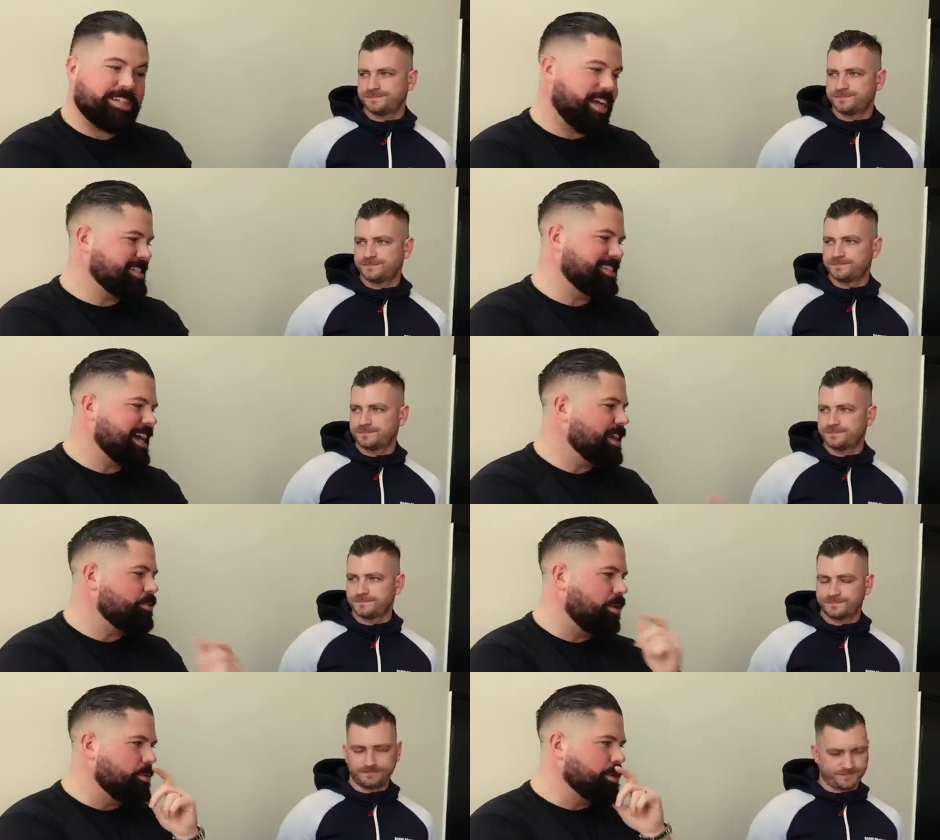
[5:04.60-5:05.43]
Speaker 1: and that's
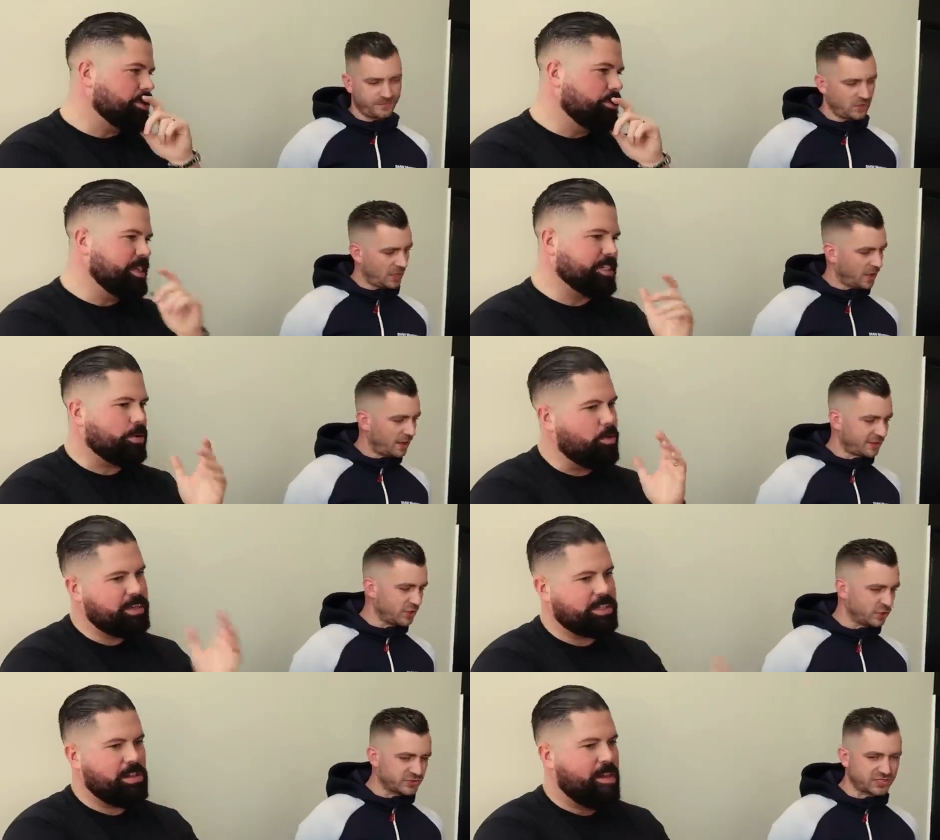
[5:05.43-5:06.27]
exactly what I want
Speaker 2: to do with this. I,
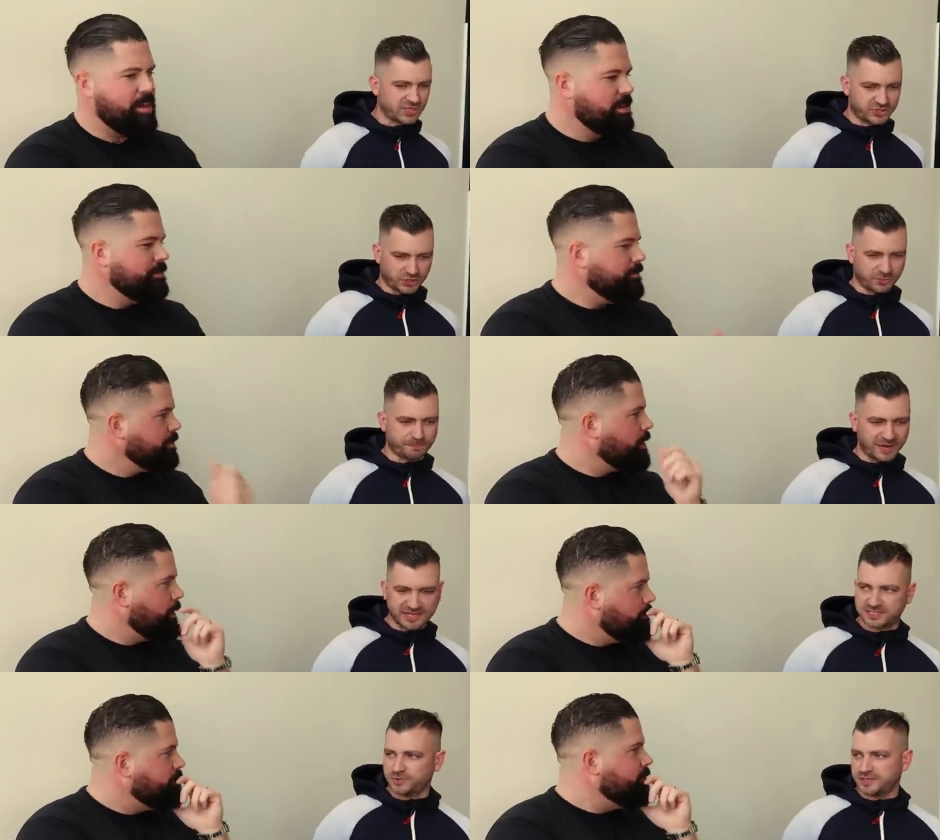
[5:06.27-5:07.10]
I think you've got such a good
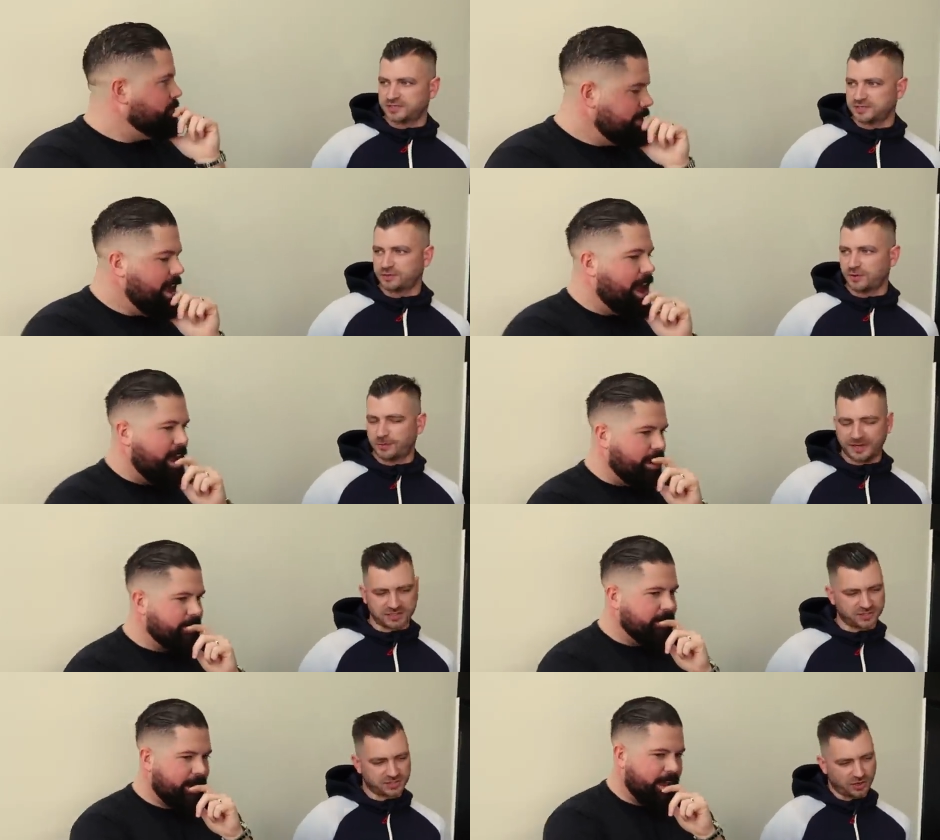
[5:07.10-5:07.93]
base with
Speaker 1: this.
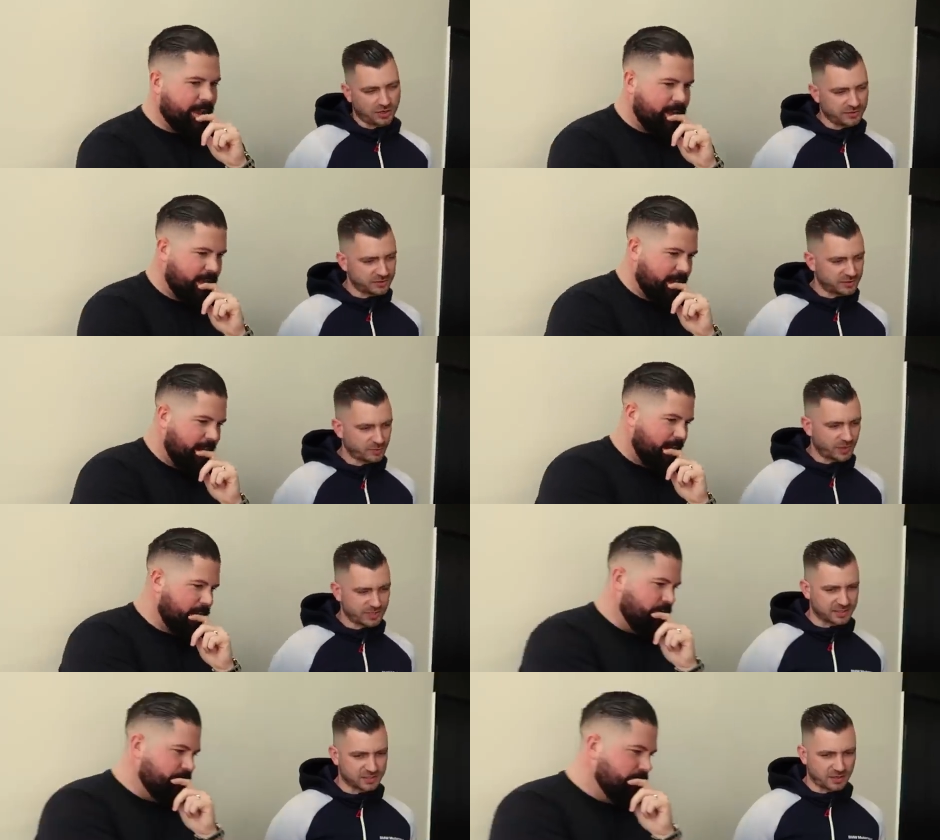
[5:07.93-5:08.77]
Yeah, yeah. yeah.
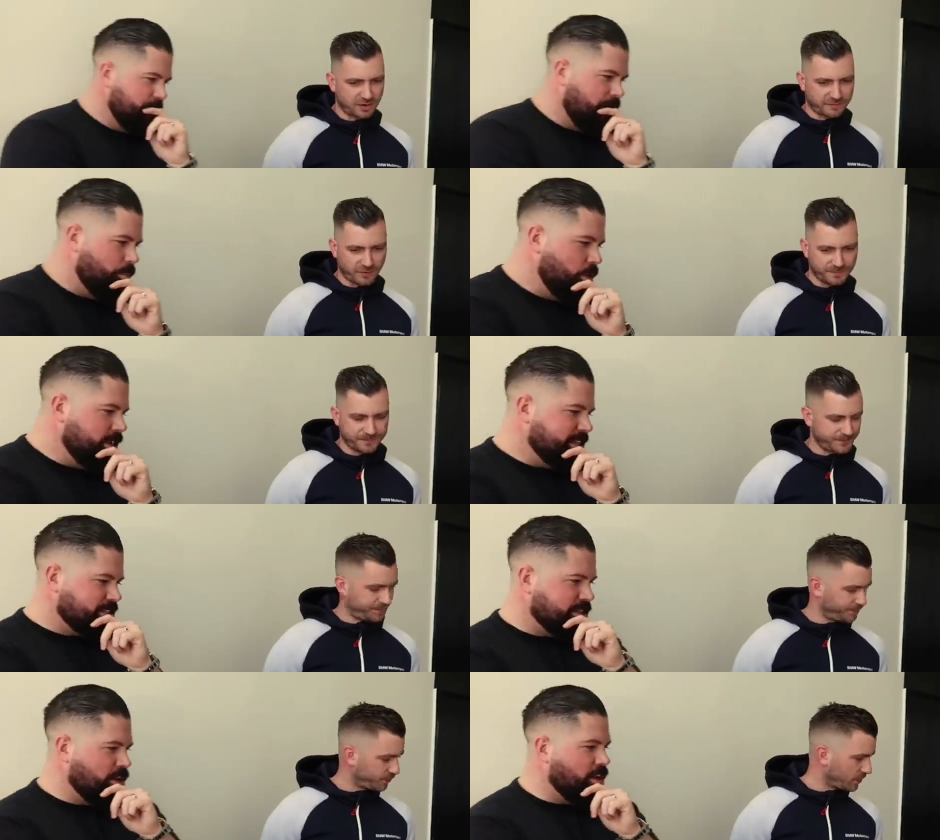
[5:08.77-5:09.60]
And I, I want
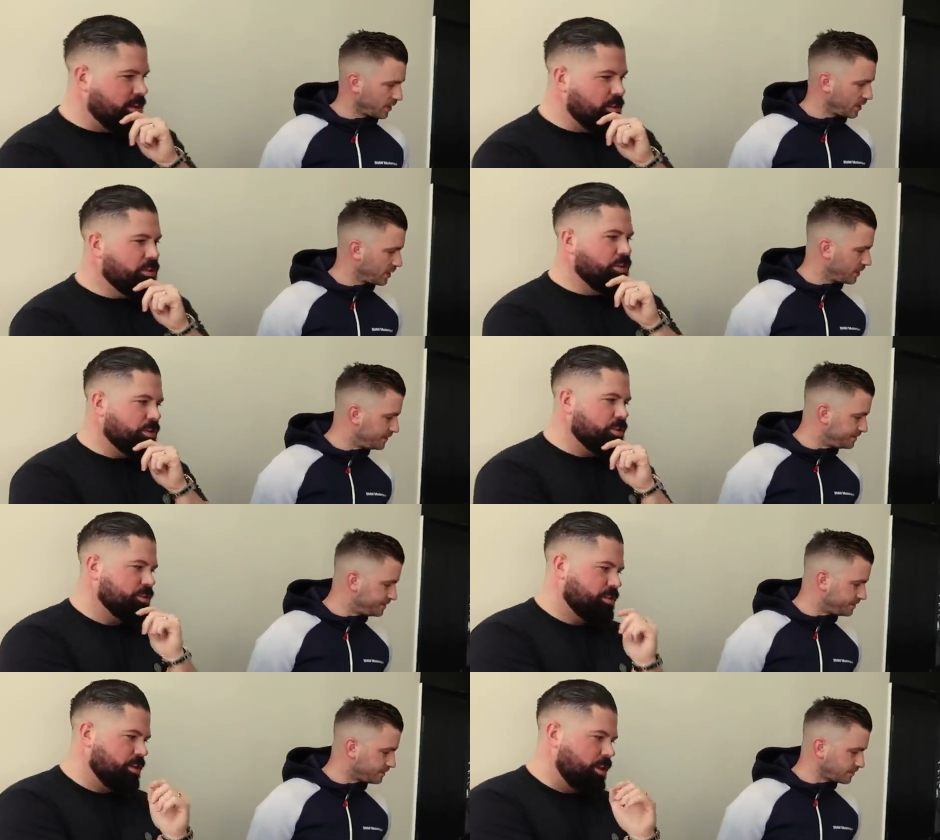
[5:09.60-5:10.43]
it to kind of
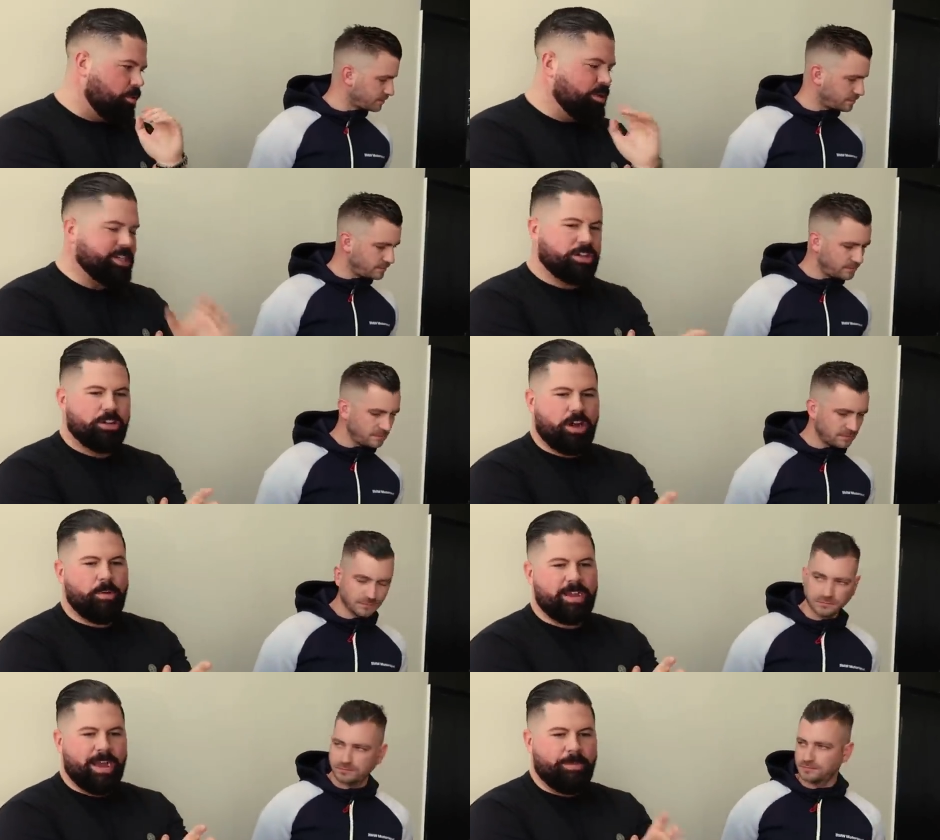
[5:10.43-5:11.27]
look, I want it to
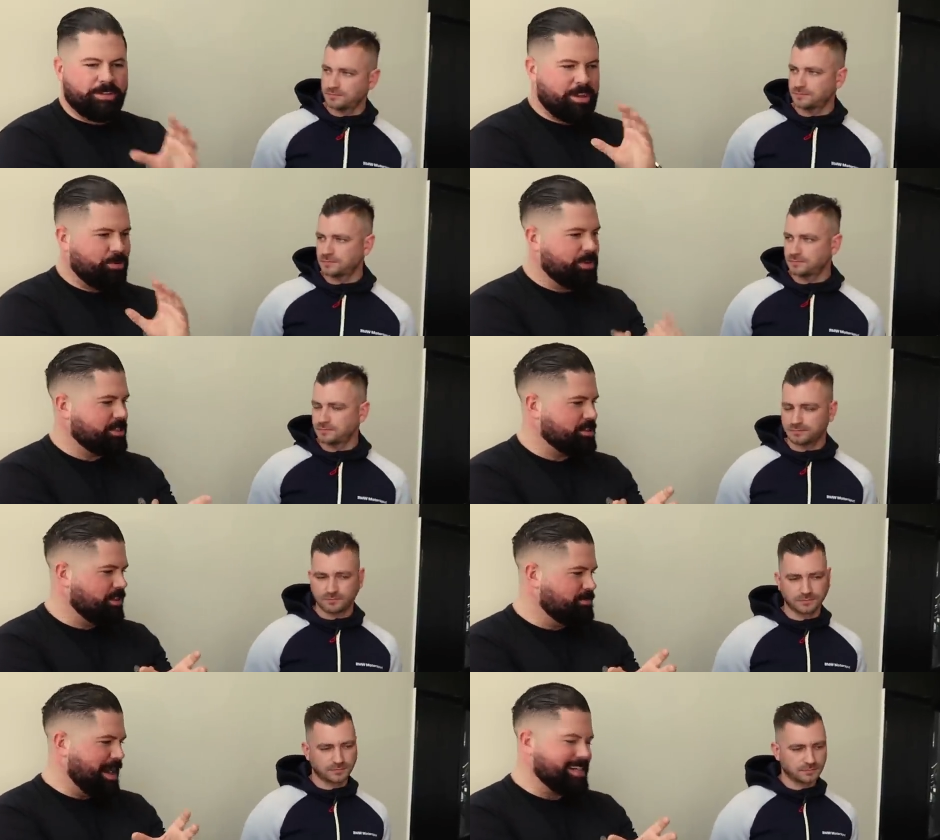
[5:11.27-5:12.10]
look O E M, I don't want
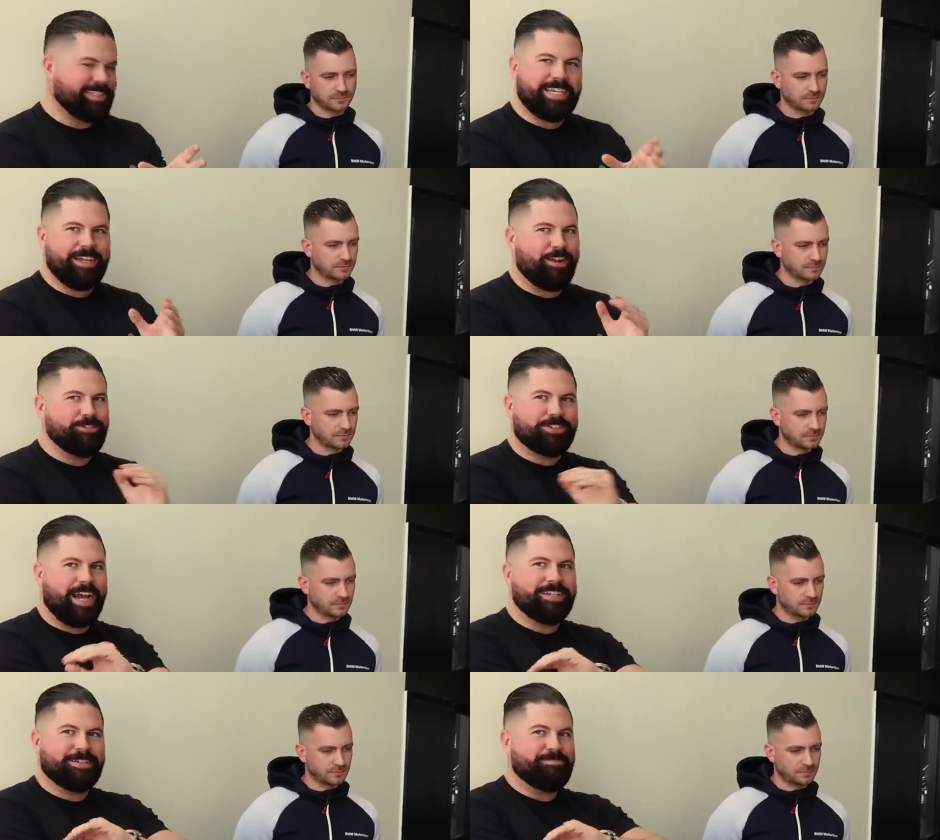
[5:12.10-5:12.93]
it to look Bazzy.
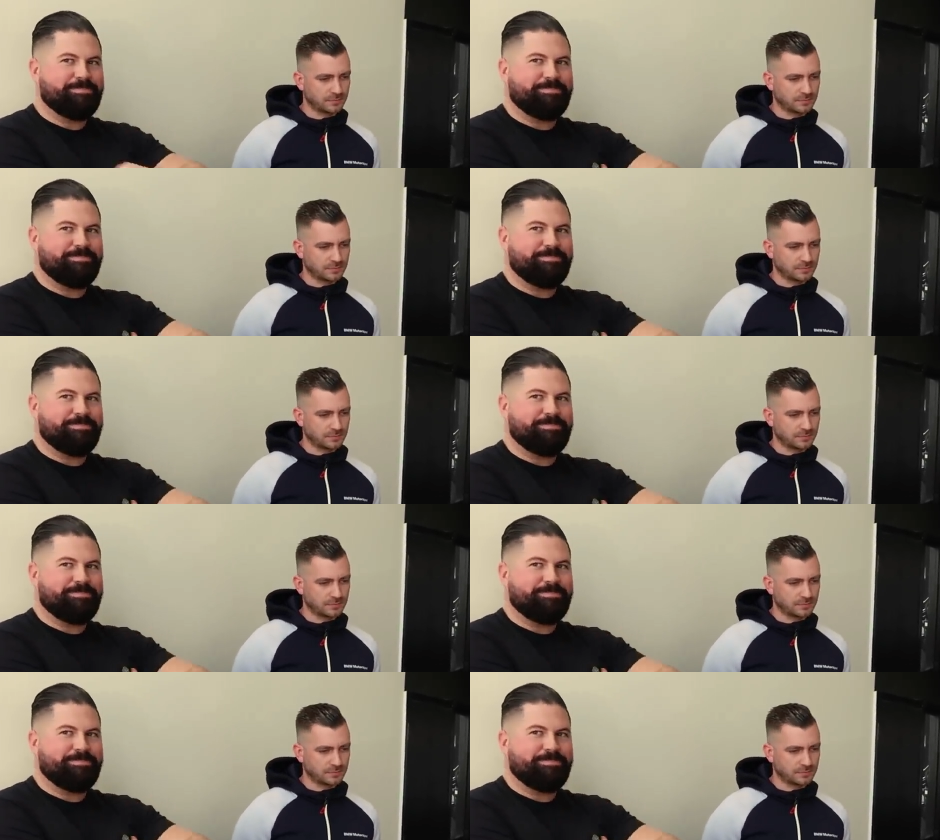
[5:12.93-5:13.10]
Those days